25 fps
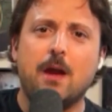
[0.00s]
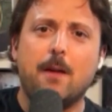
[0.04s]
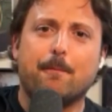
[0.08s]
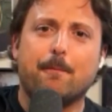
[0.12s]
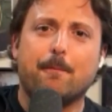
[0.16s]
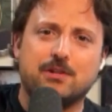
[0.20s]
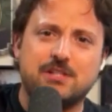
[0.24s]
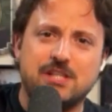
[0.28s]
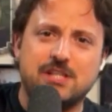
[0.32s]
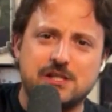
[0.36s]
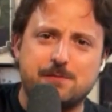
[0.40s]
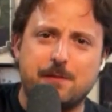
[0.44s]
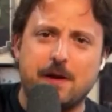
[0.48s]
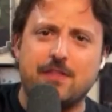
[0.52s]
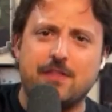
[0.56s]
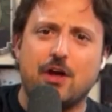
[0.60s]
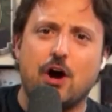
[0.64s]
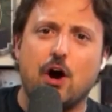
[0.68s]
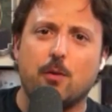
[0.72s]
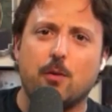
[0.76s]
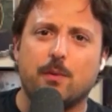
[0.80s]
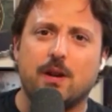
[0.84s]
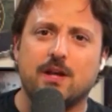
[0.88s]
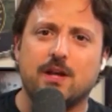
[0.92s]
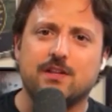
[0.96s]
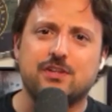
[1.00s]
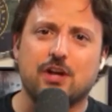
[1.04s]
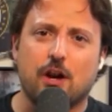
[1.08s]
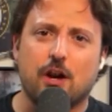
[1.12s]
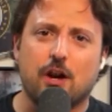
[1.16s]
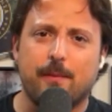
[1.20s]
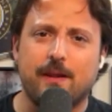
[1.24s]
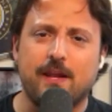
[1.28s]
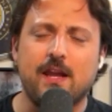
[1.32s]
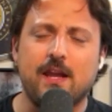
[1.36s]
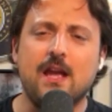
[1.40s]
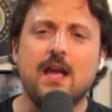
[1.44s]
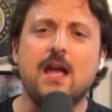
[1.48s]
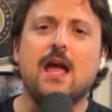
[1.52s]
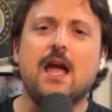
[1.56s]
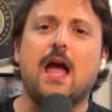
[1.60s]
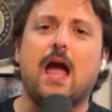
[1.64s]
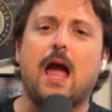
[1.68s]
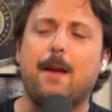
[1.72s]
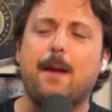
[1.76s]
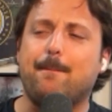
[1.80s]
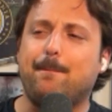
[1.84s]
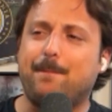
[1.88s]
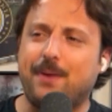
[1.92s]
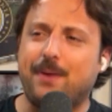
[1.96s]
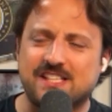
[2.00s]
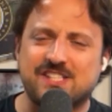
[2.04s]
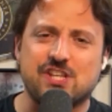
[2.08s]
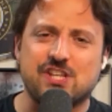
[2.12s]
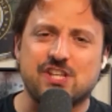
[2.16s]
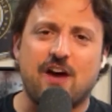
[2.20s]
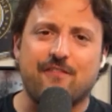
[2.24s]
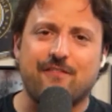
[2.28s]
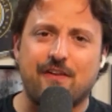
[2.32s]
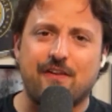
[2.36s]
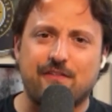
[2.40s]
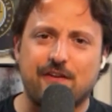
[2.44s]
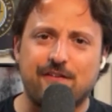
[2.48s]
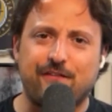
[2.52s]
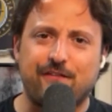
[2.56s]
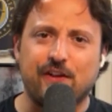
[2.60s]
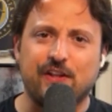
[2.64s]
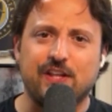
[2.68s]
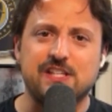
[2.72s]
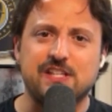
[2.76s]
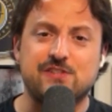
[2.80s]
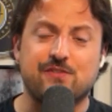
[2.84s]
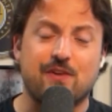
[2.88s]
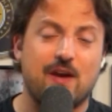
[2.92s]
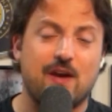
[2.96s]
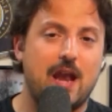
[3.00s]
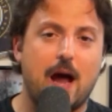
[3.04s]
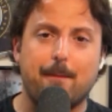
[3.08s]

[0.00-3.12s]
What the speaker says: participate in the Home Run Derby, and piss off every Phillies fan?